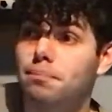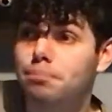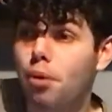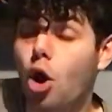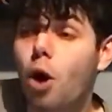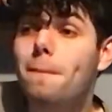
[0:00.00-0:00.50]

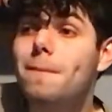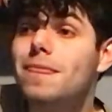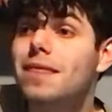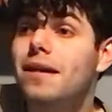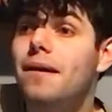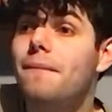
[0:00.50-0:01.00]
But
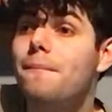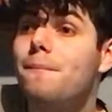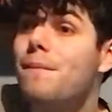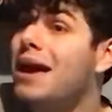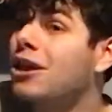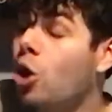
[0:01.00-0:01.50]

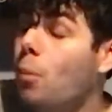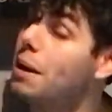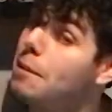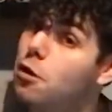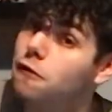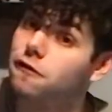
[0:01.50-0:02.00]
it could be a
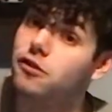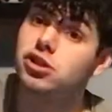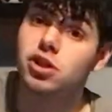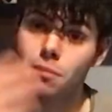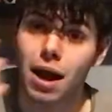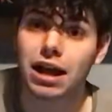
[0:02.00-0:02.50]
move for the
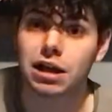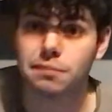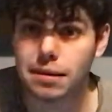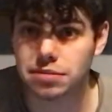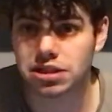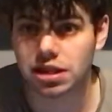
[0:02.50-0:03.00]
summer. I could
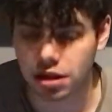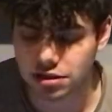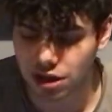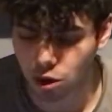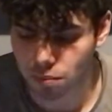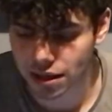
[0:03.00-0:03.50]
maybe see a
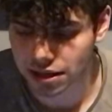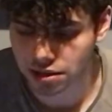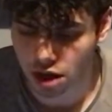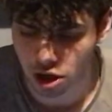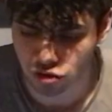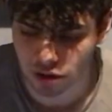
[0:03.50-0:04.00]
deal being
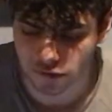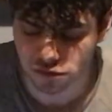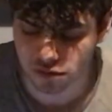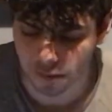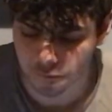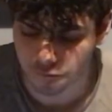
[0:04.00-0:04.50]
agreed for
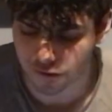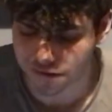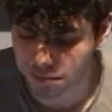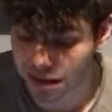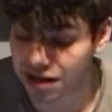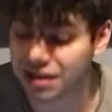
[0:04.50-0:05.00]
around 50
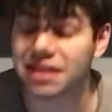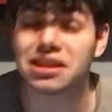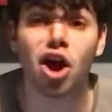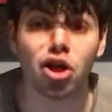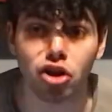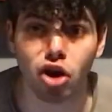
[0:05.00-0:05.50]
million. And the
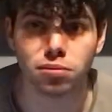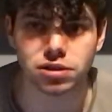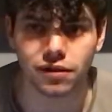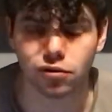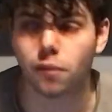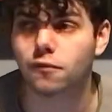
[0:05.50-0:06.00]
other option
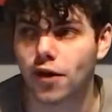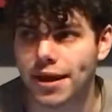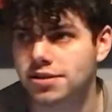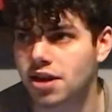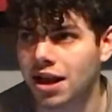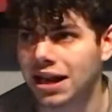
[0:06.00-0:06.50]
I've gone for
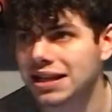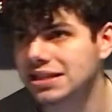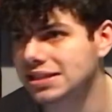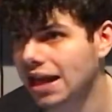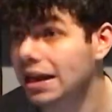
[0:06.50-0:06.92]
is Elise.